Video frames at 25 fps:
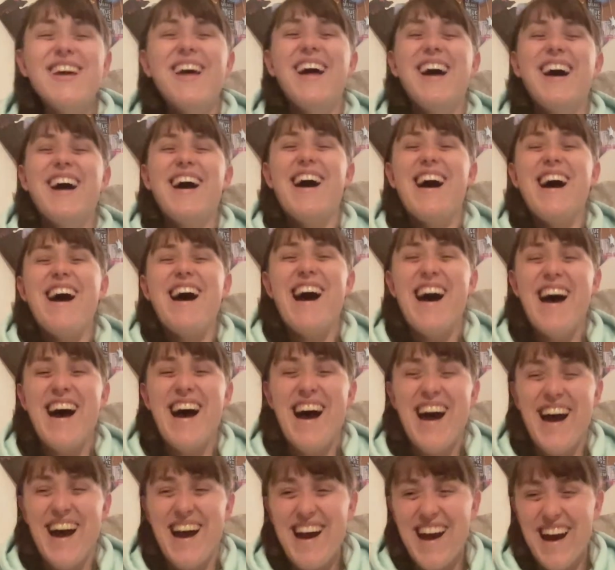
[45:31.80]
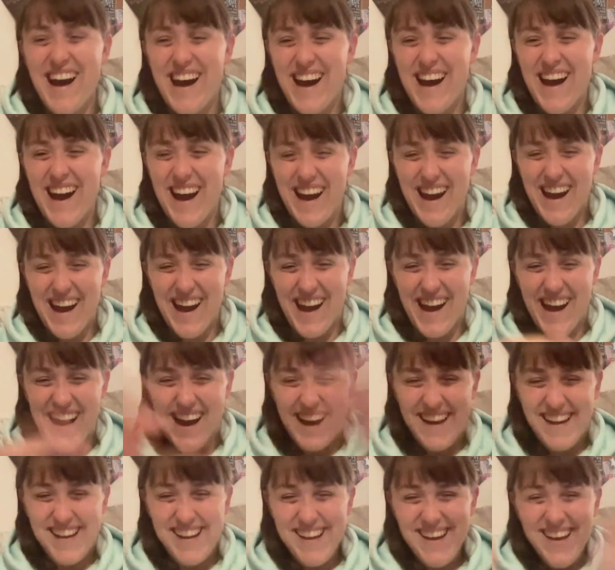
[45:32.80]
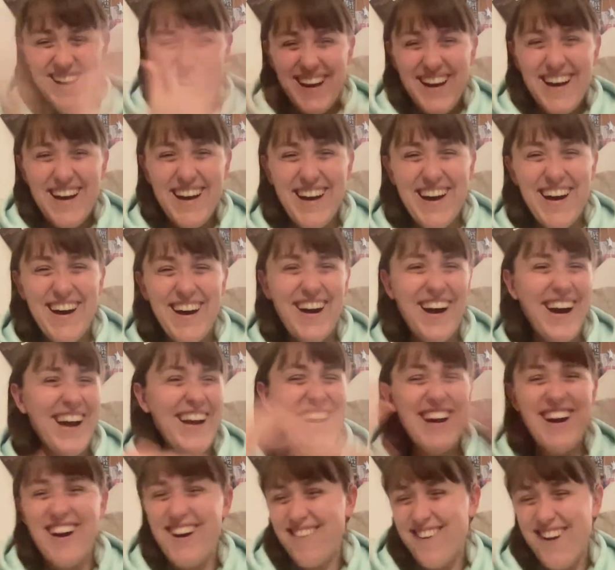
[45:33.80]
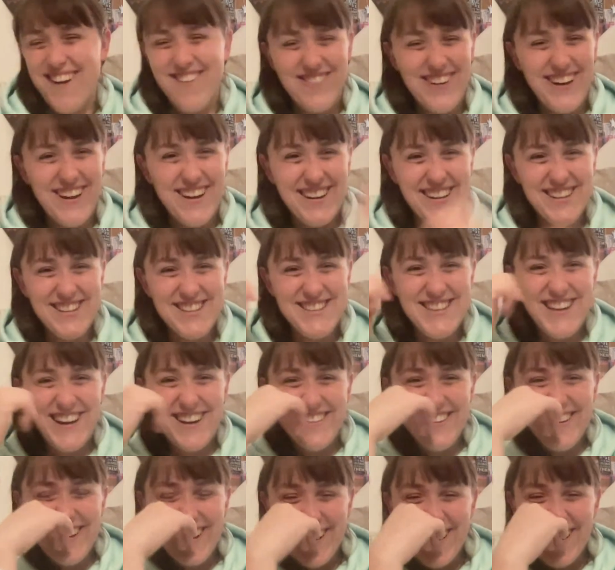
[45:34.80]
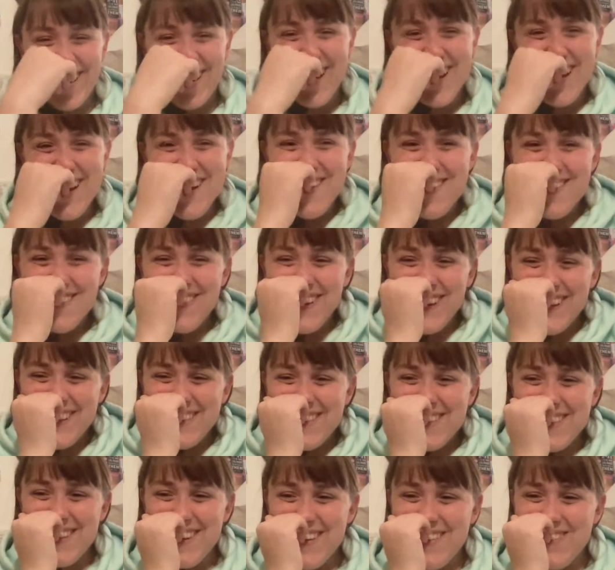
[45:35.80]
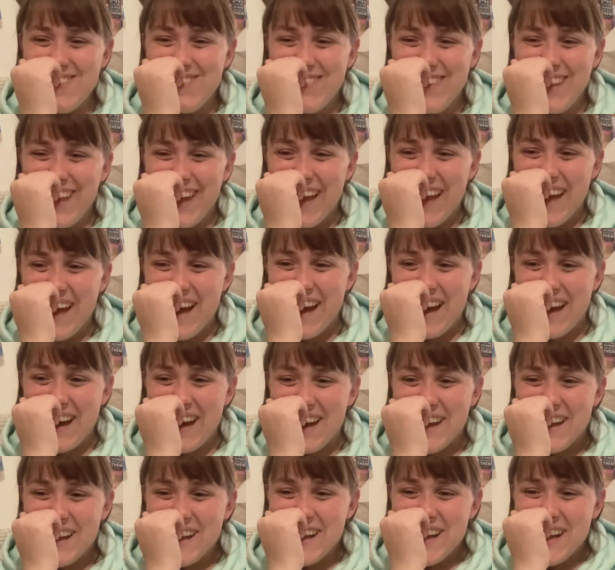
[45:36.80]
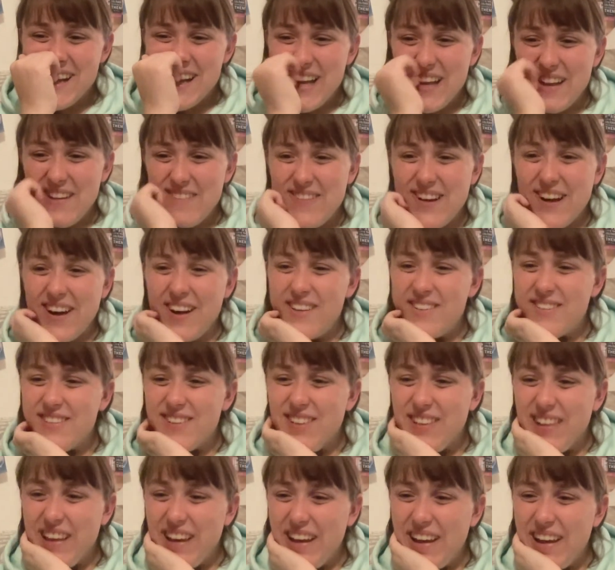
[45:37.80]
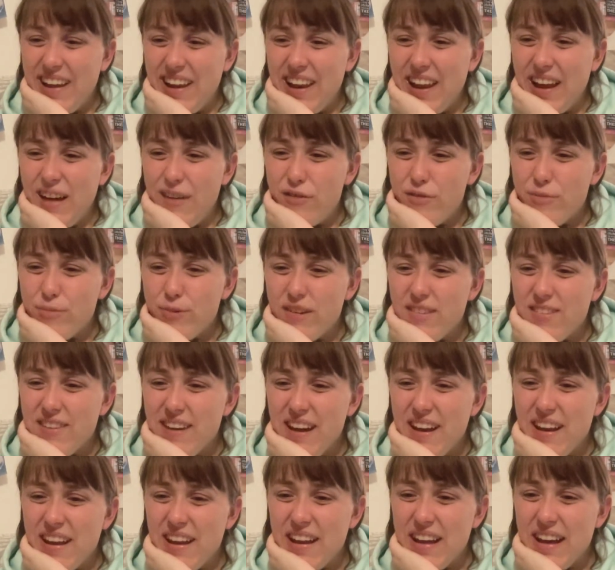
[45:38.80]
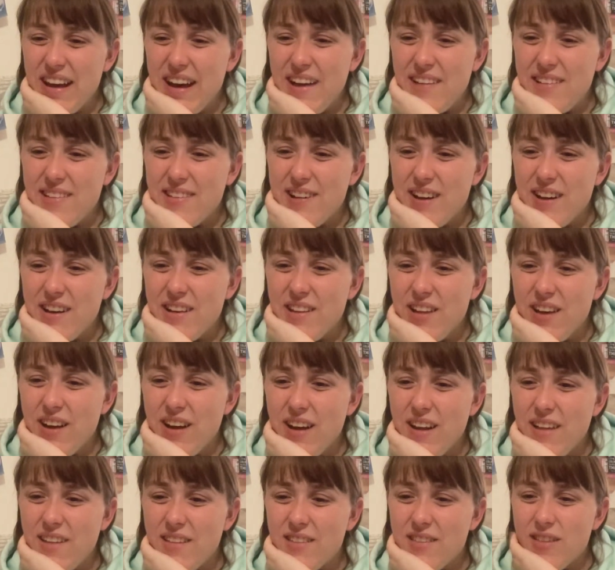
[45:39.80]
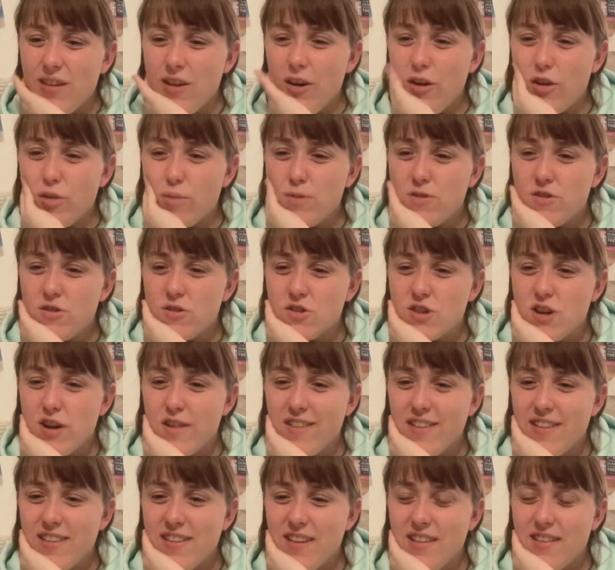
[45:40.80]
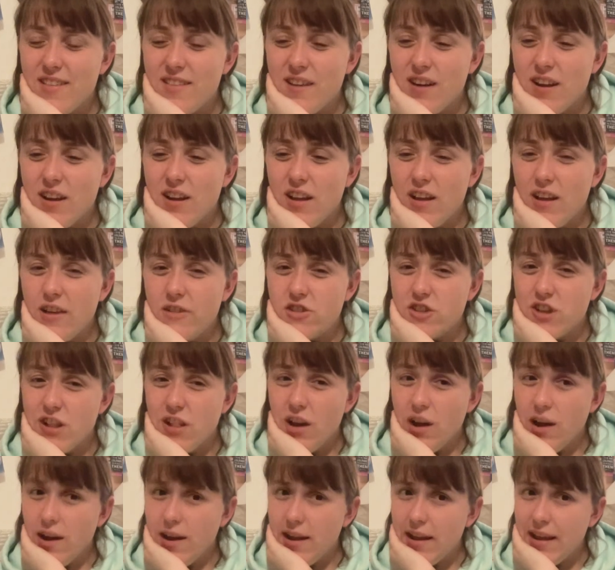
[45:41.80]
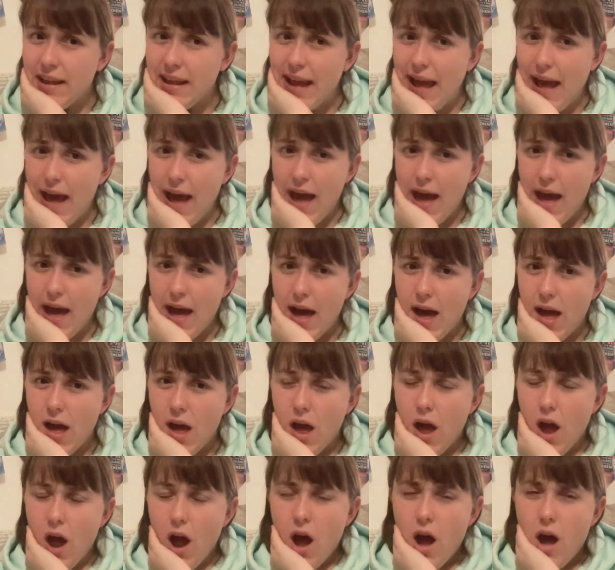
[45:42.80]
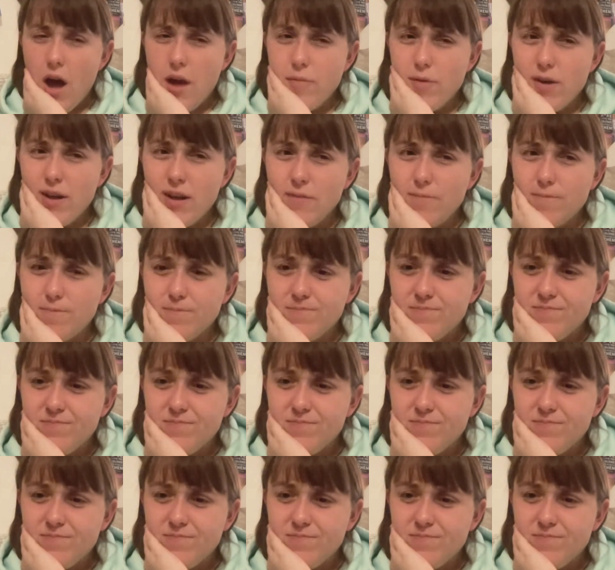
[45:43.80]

I know I'm only joking, but um, yeah, um, I would uh, love Britannic outside the as the hospital ship as inside the ocean liner. Yeah, I mean,